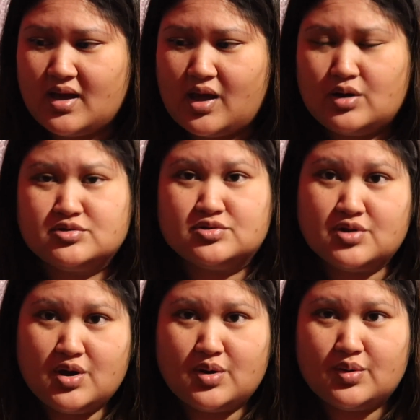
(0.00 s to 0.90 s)
I also
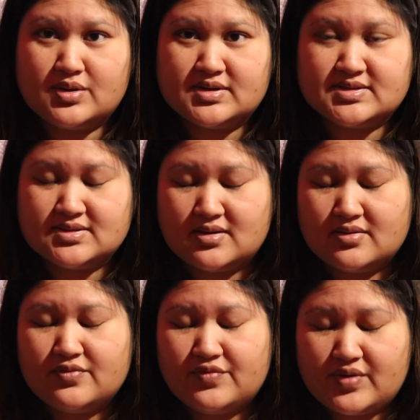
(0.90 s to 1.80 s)
know because
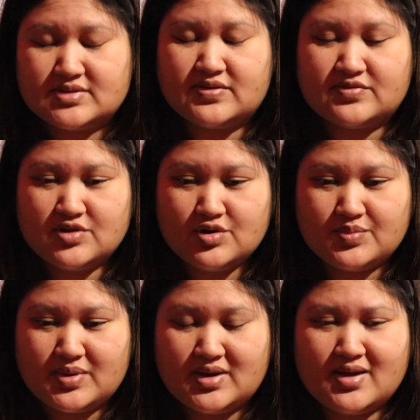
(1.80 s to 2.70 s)
friends have
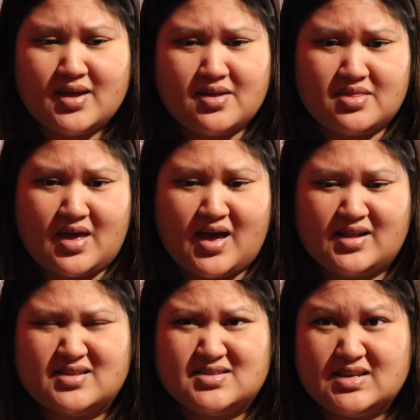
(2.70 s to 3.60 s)
told me
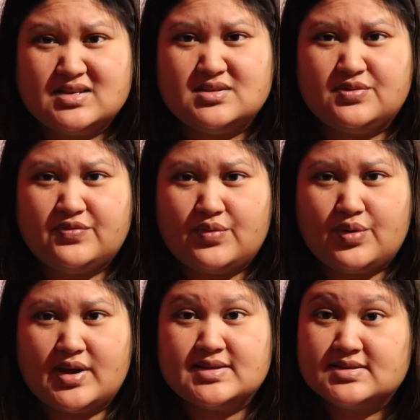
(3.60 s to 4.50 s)
that it's easier
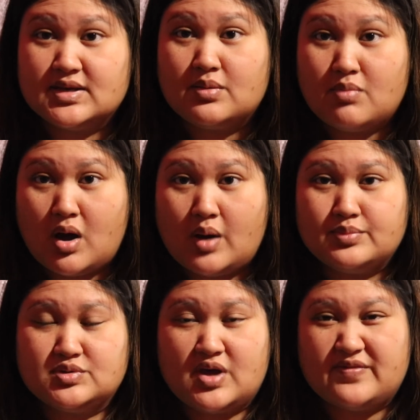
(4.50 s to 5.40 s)
for a single
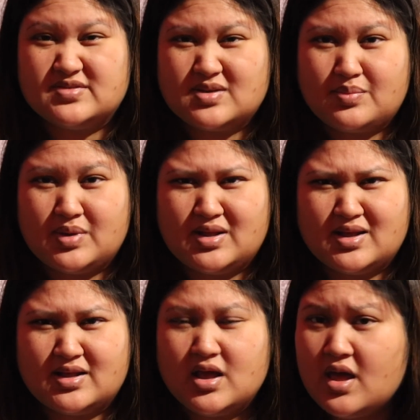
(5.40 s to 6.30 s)
mom to have somebody
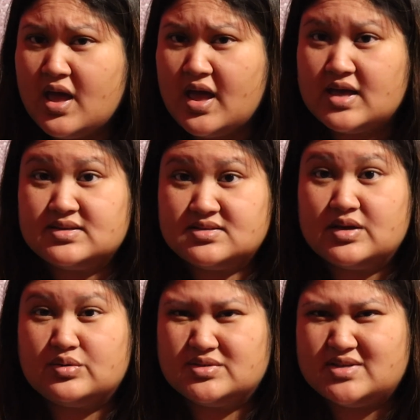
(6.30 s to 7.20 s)
than a
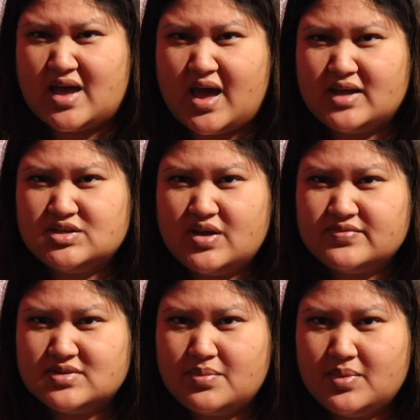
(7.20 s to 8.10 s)
single dad to have
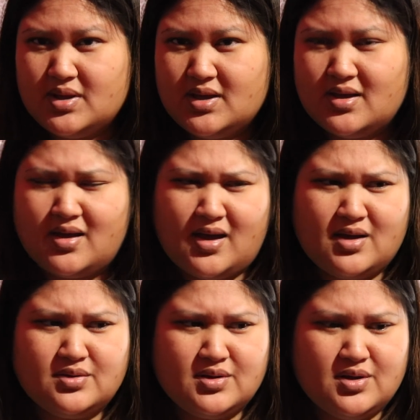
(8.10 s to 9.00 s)
somebody. I
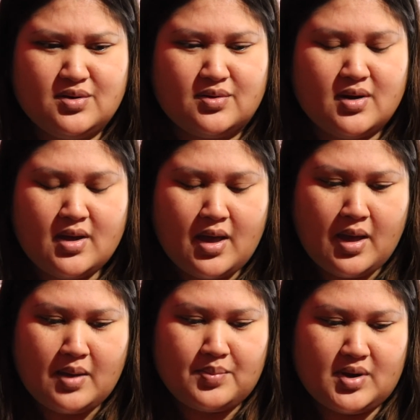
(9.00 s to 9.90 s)
don't know.
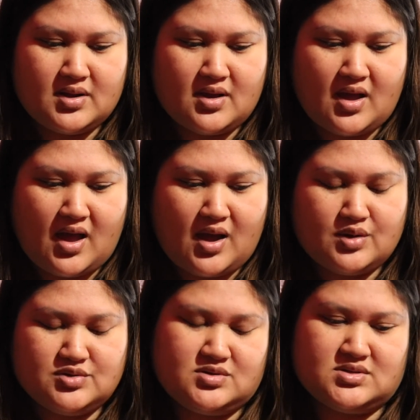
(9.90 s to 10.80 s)
But I
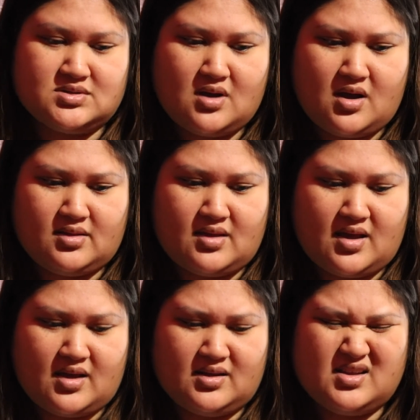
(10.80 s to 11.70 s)
also just thought
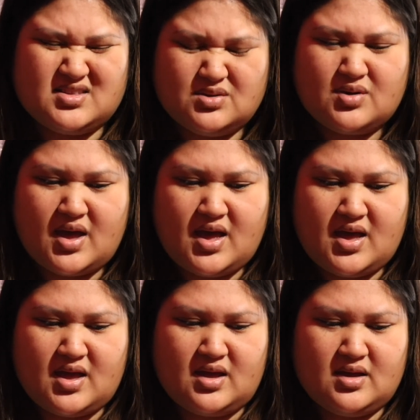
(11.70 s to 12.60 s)
that it's
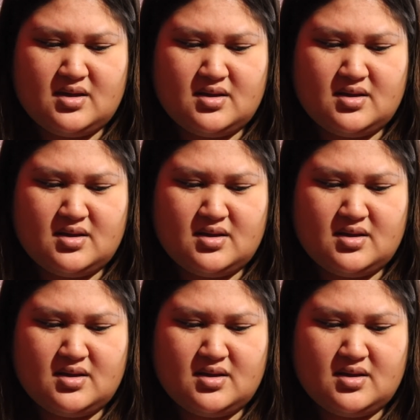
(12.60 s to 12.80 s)
okay.